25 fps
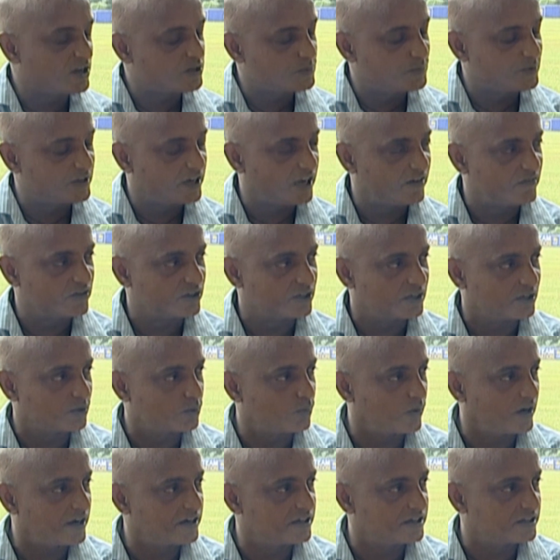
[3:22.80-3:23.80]
be having
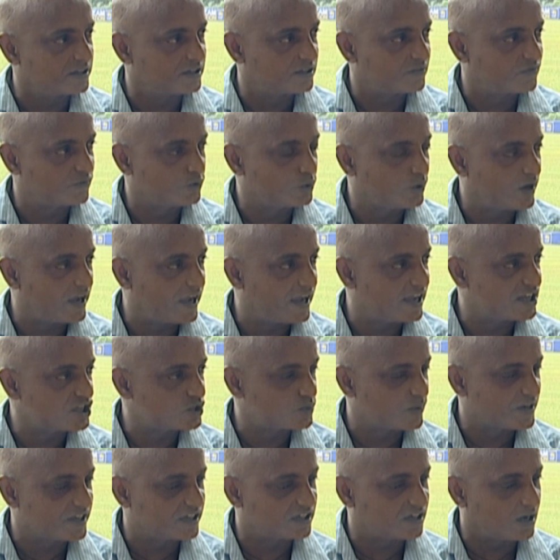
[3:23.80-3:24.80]
quite a few hands
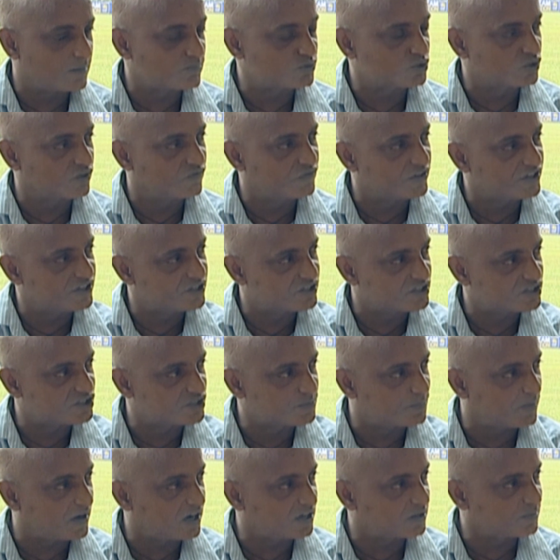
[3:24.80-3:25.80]
when it comes to the fitness
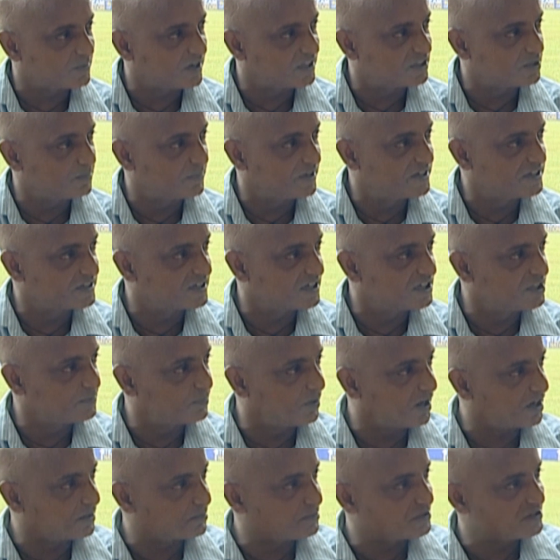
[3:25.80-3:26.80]
department and the medical
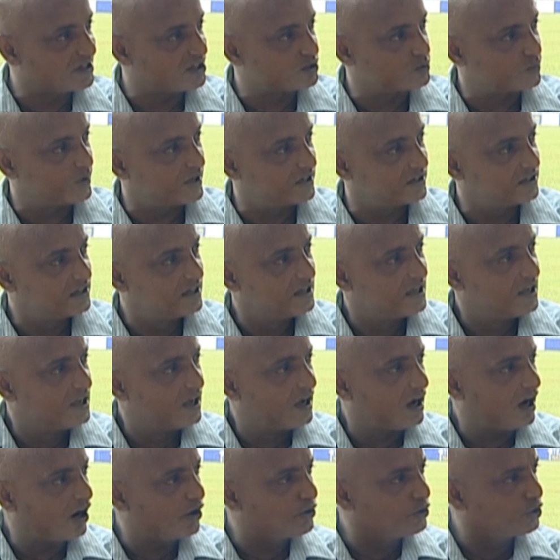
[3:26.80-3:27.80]
department as well.
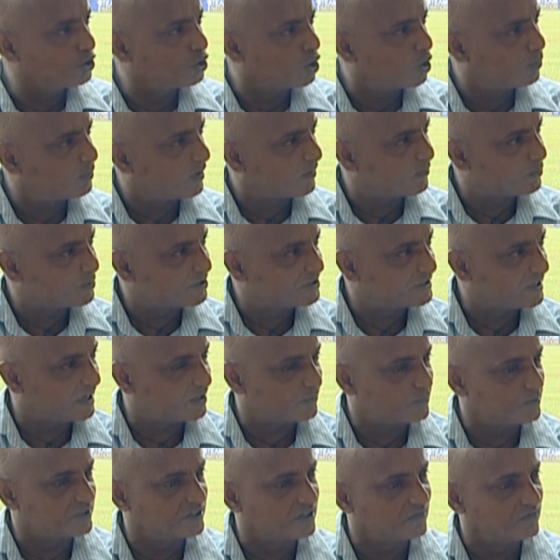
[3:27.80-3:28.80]
How do you cope up with that,
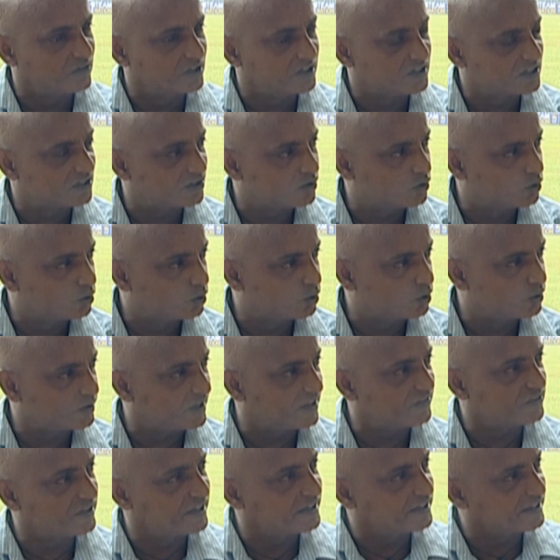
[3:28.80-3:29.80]
with the workload
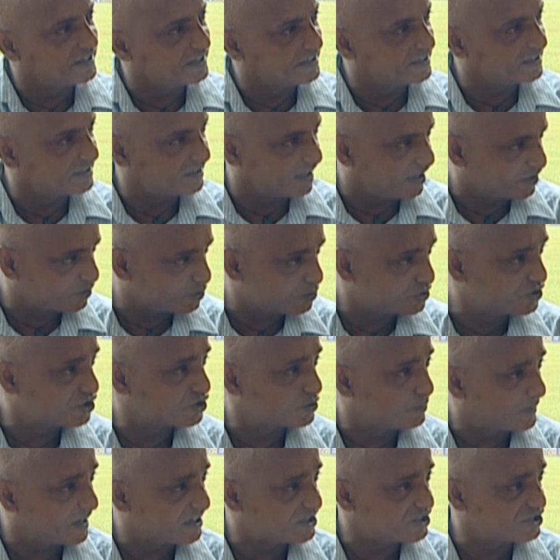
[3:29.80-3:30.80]
and the heat, like you just
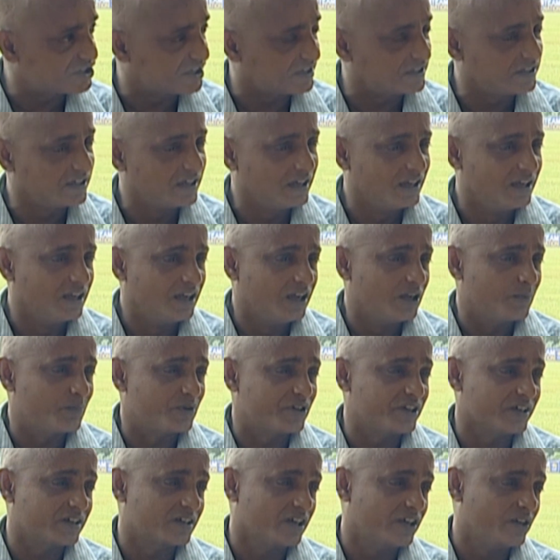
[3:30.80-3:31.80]
mentioned,
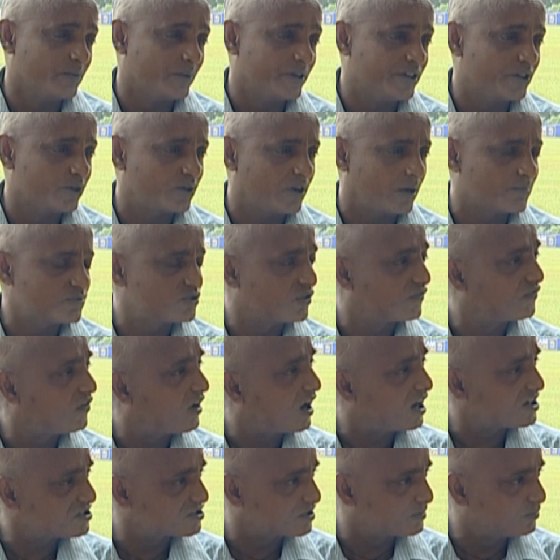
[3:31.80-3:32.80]
particularly when you come to
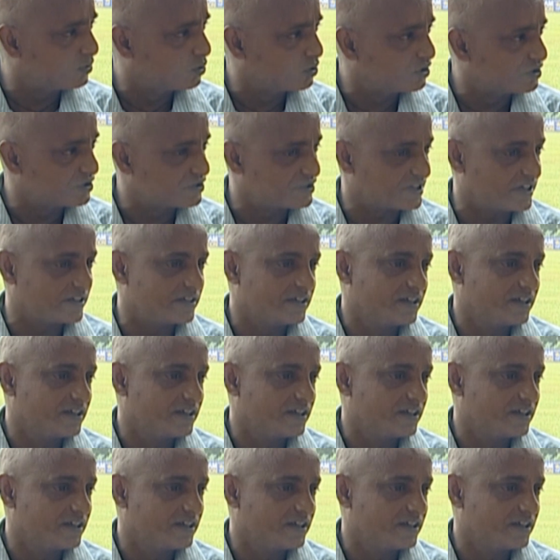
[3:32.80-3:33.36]
faster bowlers? And